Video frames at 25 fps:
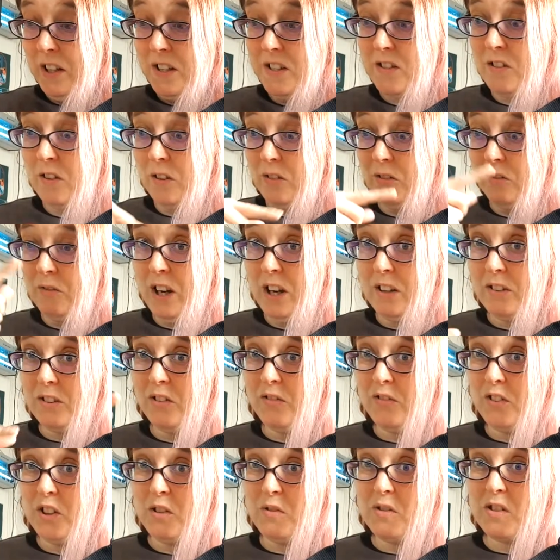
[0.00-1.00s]
it's gone around a
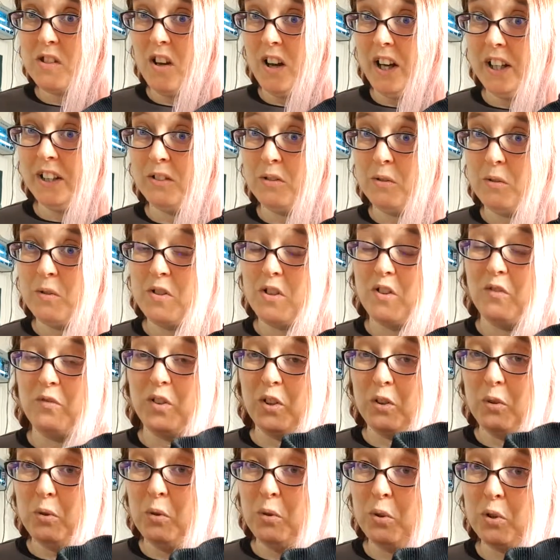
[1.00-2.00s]
few cycles of the
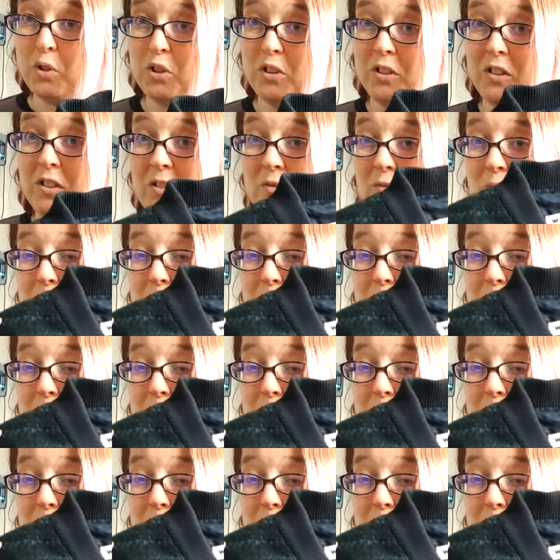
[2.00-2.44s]
auction,